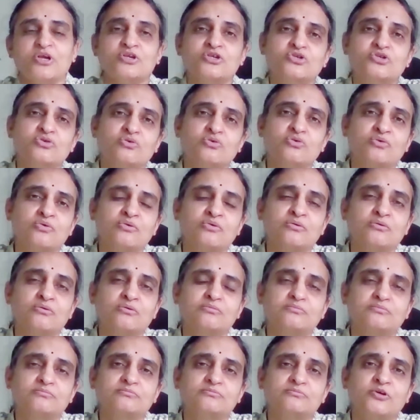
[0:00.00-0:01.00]
So
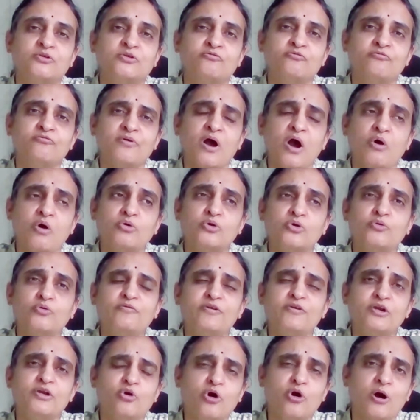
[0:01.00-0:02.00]
how do
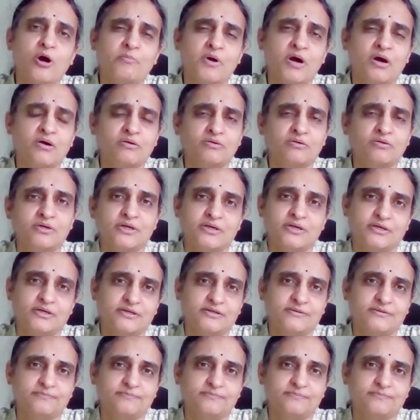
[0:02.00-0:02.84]
we go about it?